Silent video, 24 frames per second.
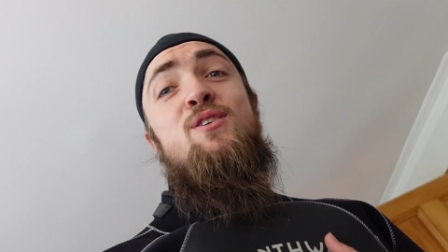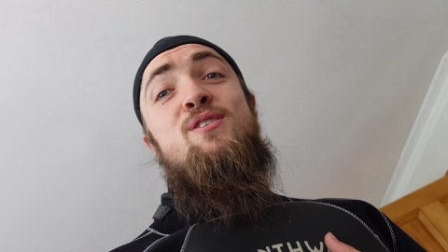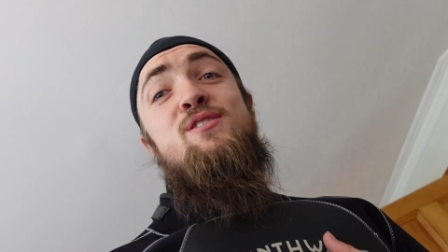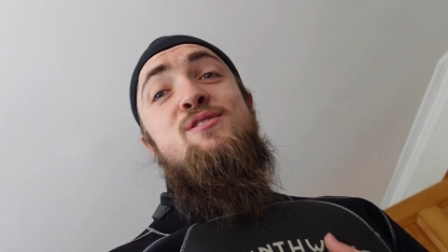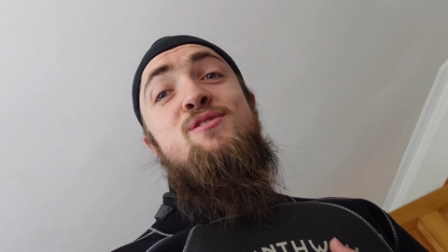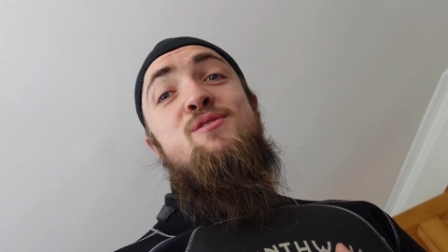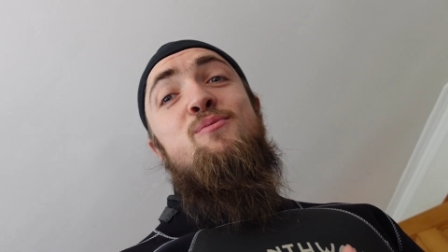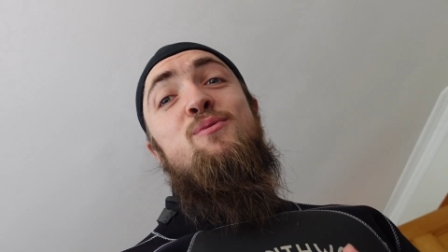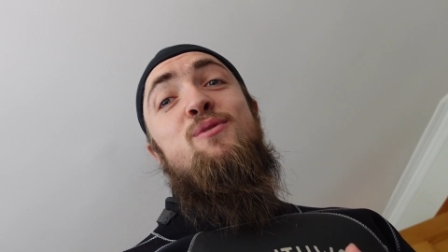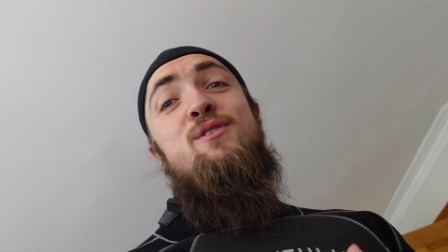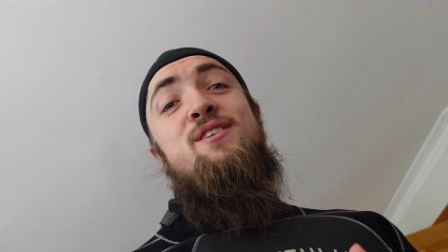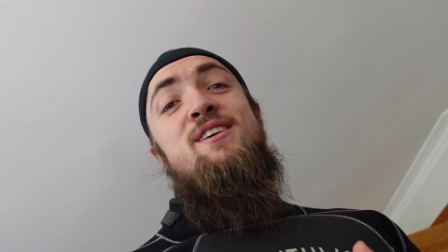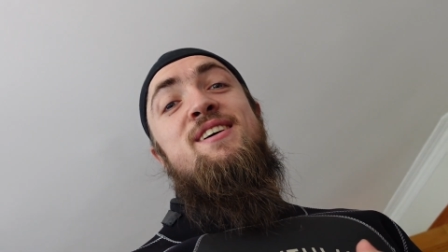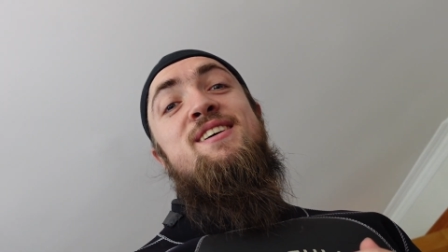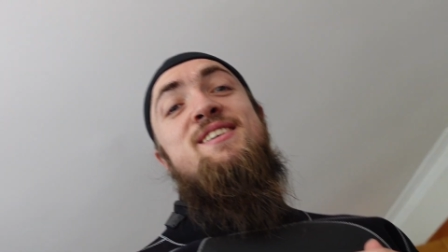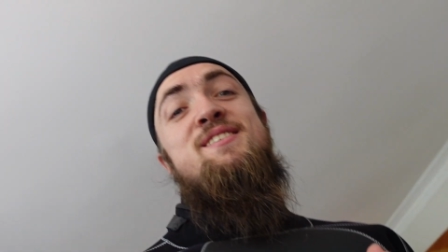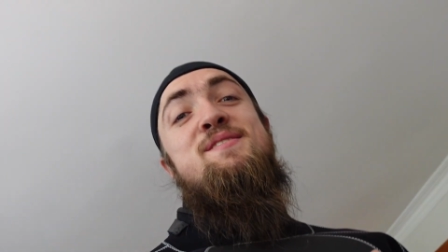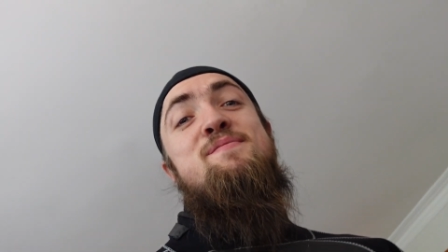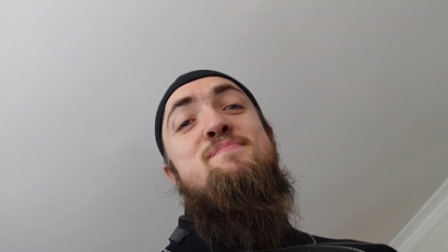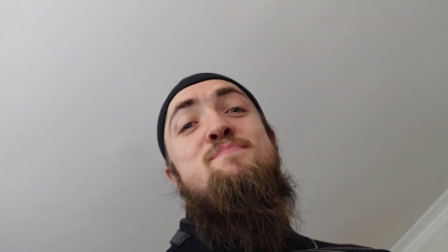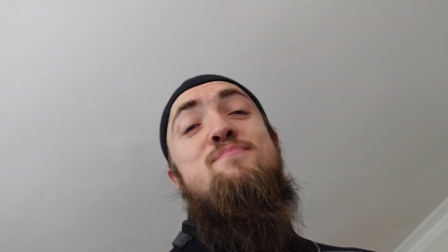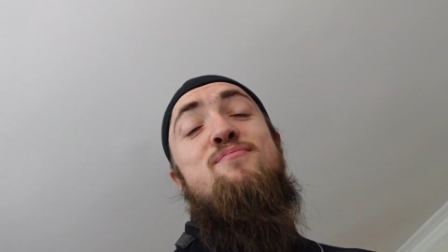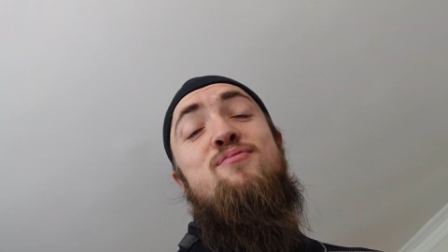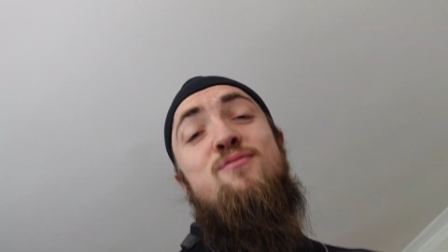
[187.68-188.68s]
because the water
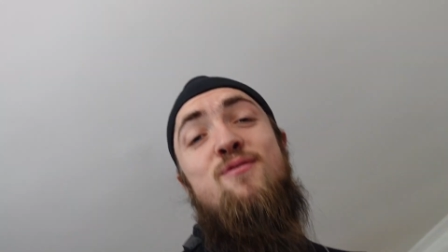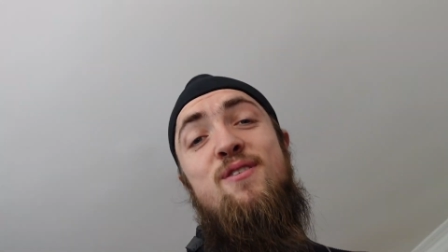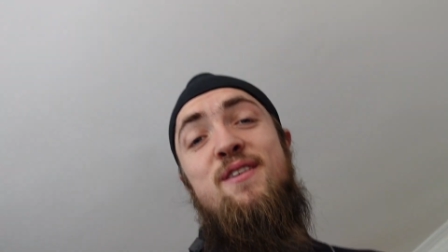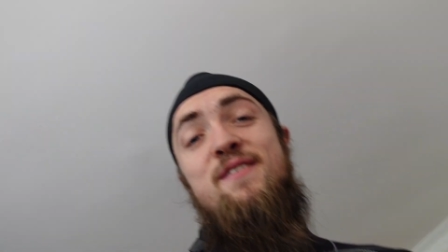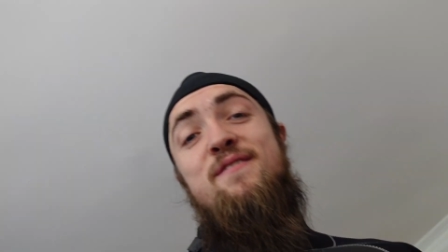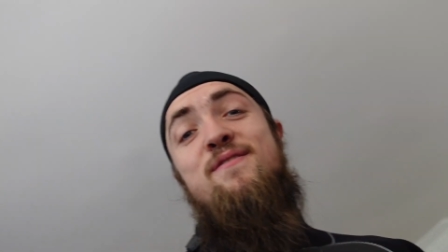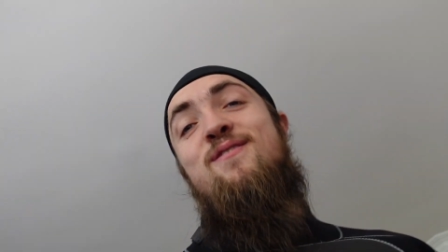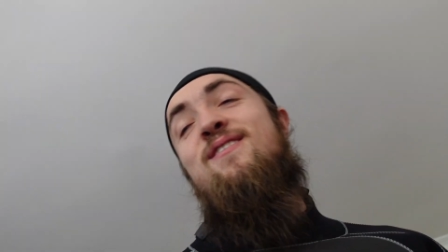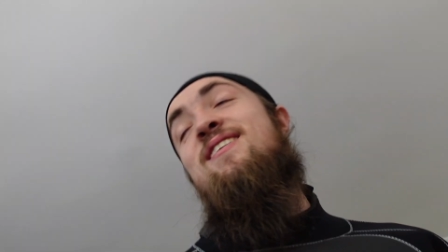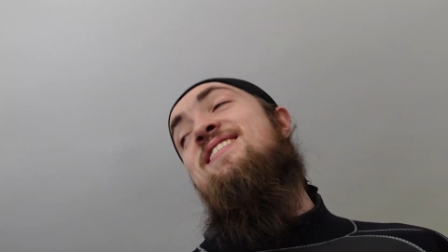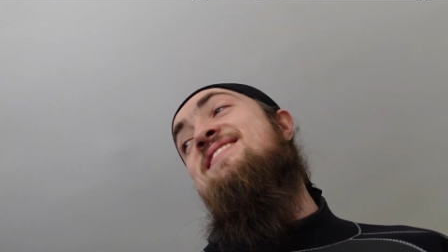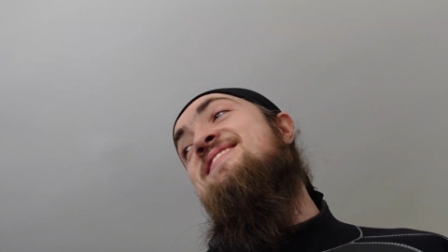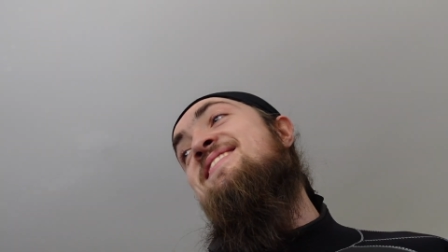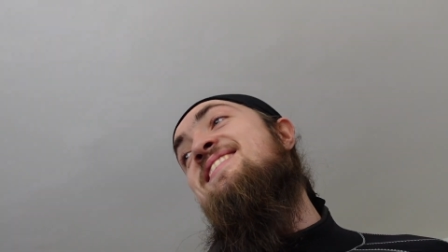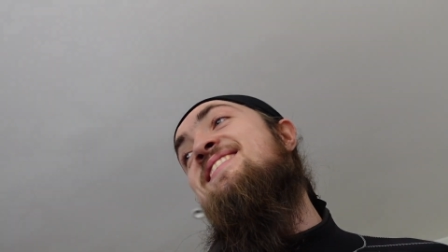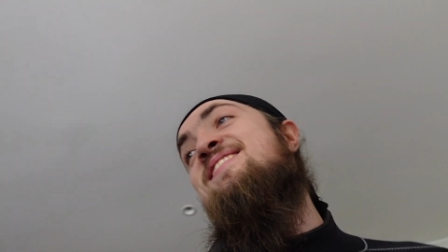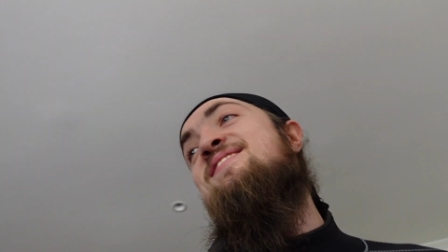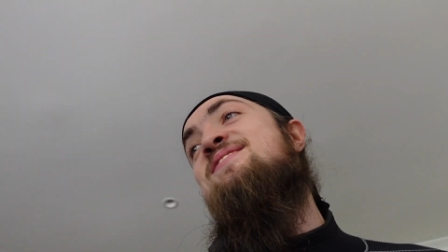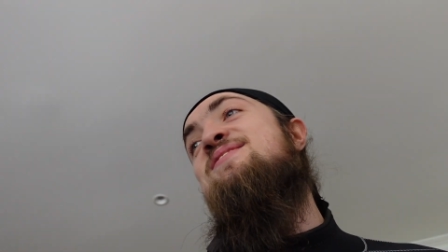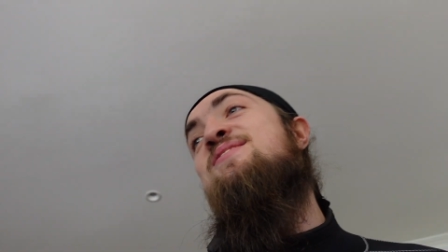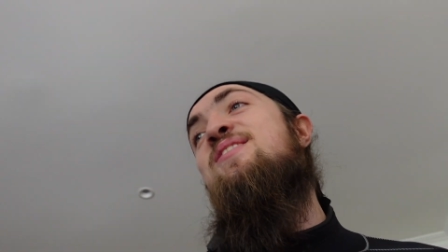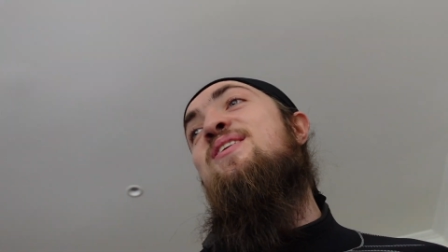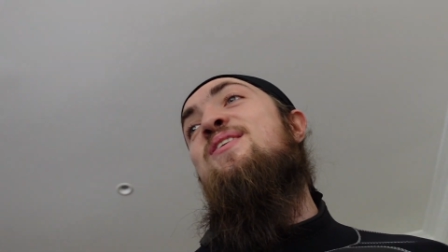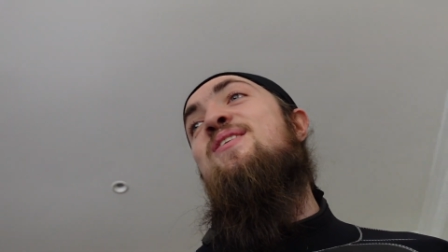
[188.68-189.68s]
is pretty
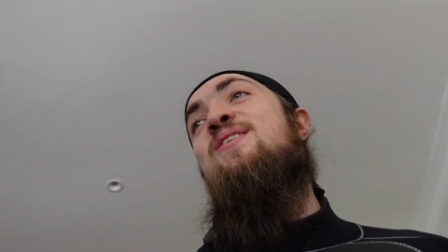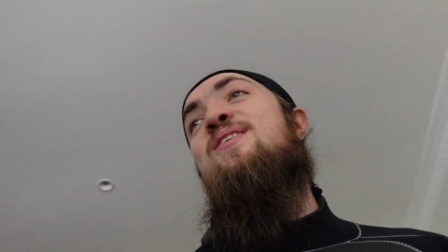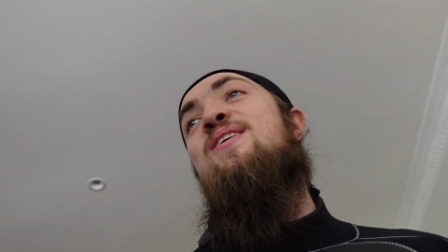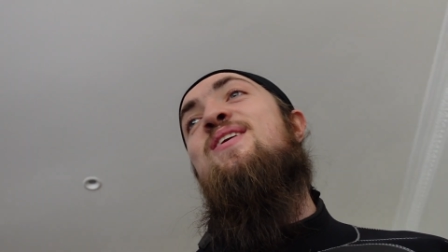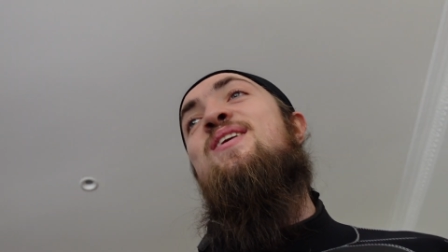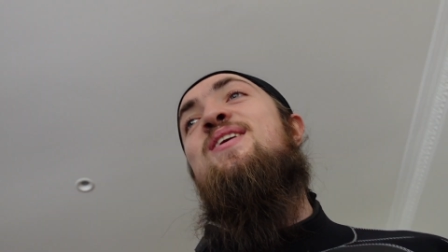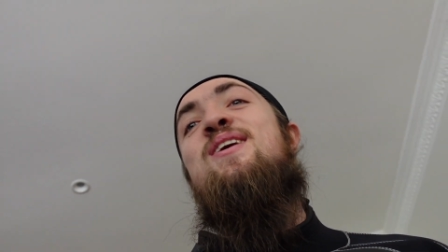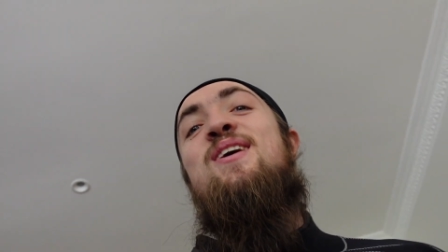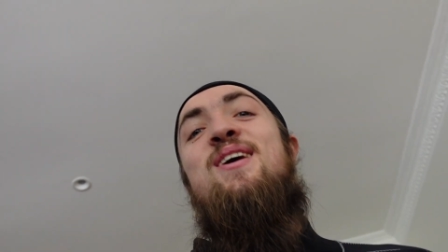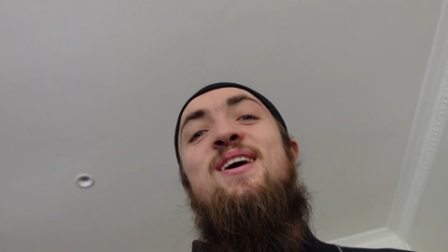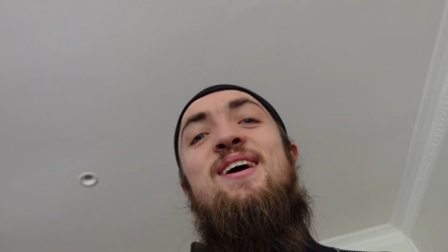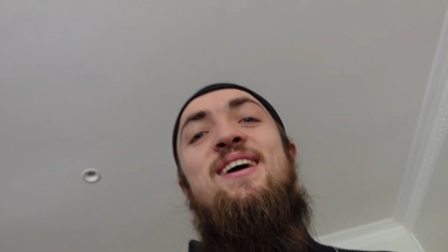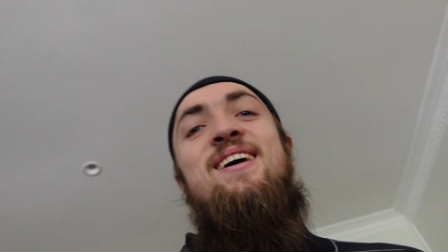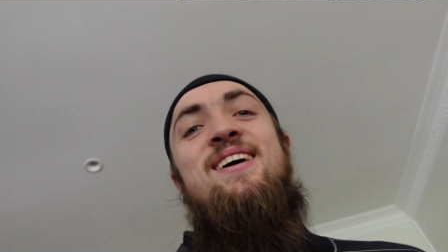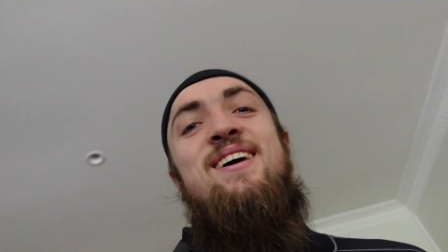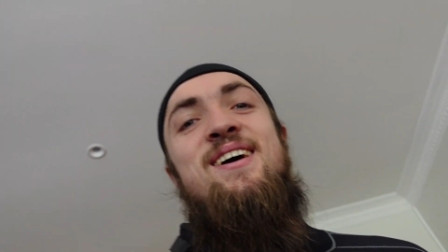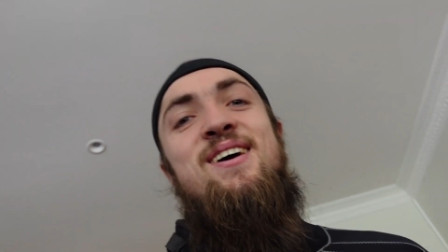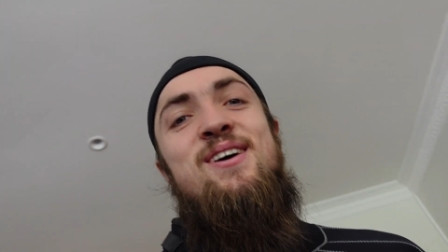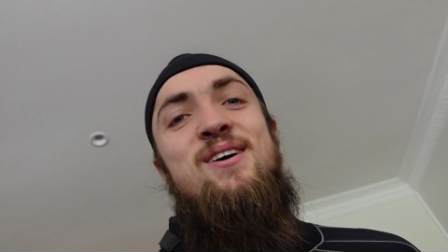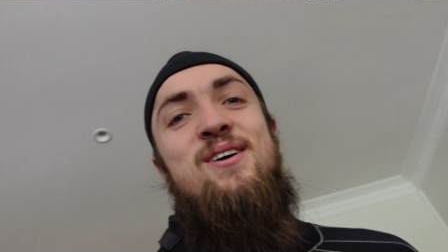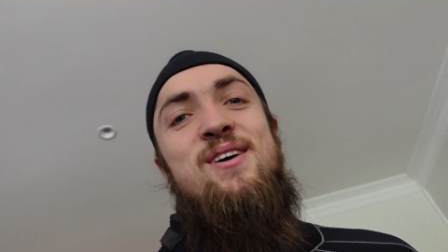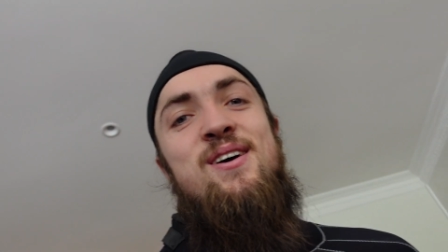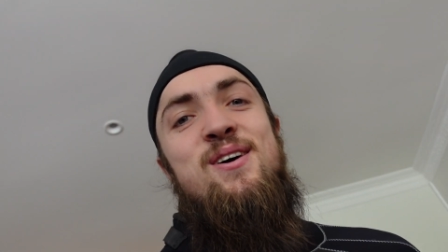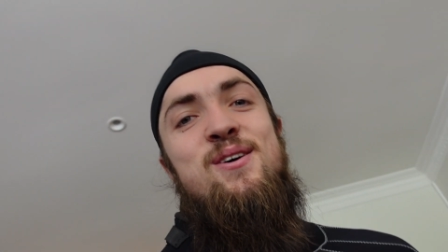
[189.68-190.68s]
freezing, so
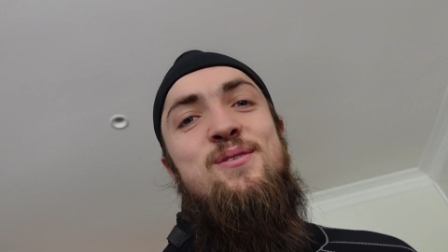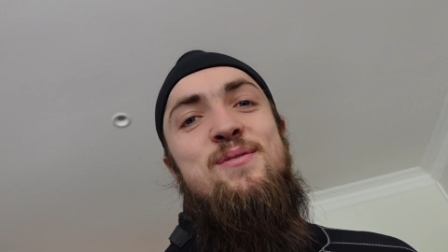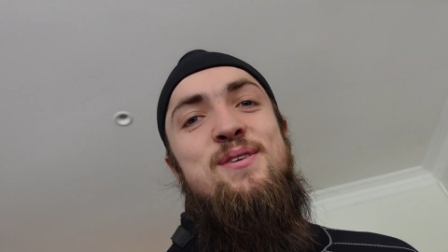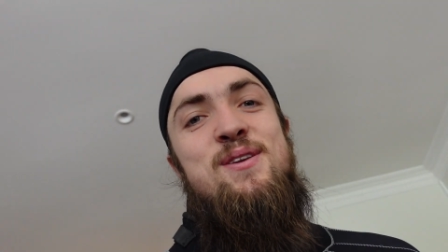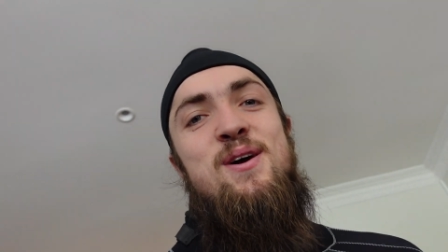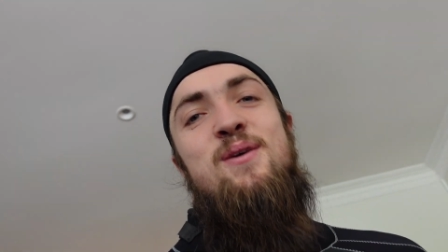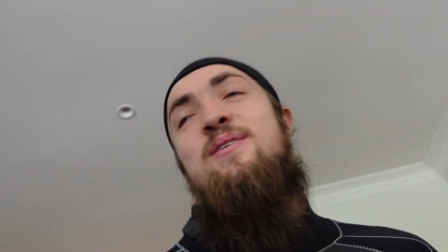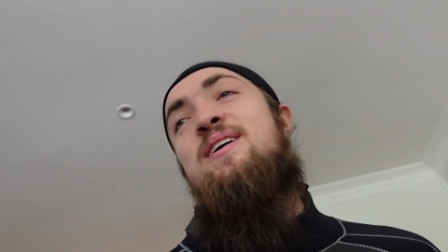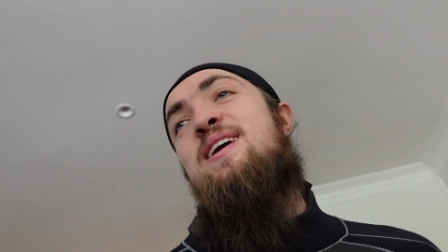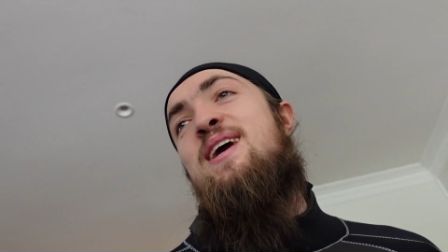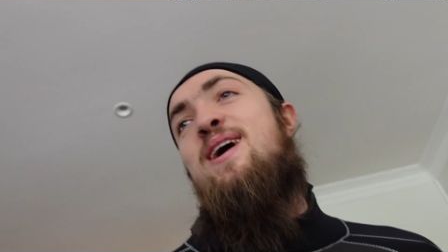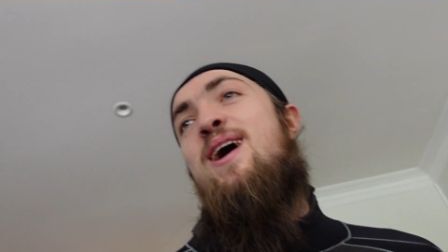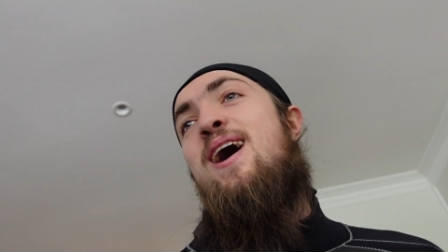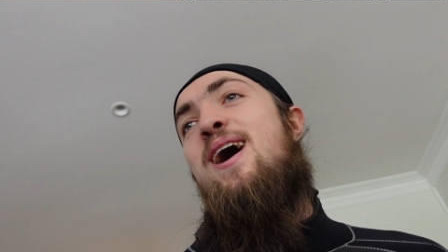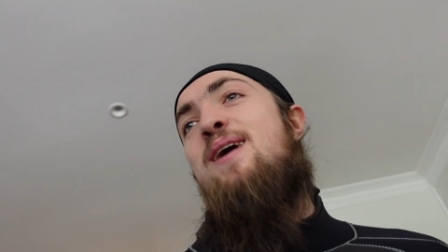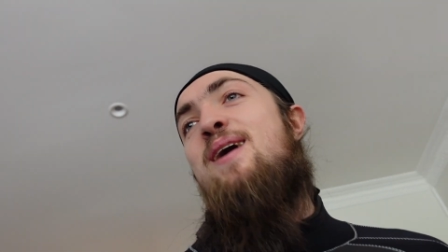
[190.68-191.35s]
we don't want to get